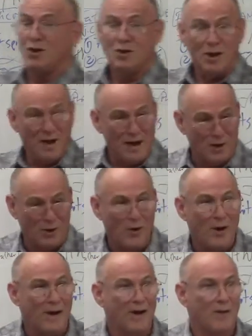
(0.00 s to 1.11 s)
Shekinah
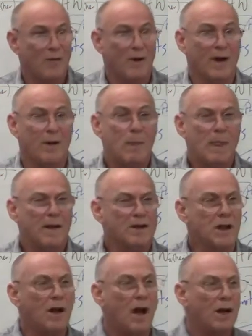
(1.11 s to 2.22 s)
glory. Okay? And the
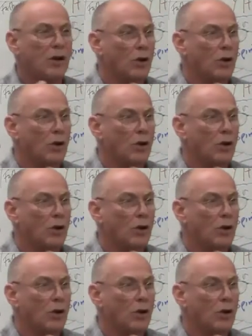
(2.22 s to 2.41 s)
Shekinah